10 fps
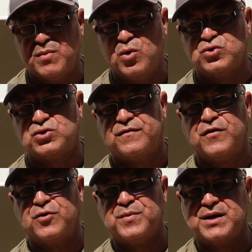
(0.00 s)
most
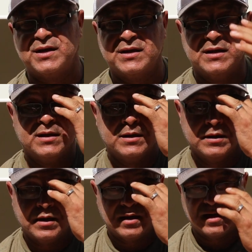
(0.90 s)
for me
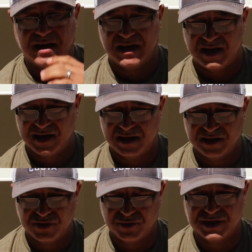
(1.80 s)

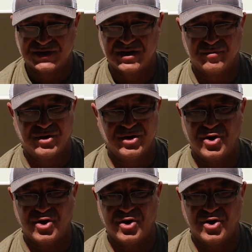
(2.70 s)
during the summer.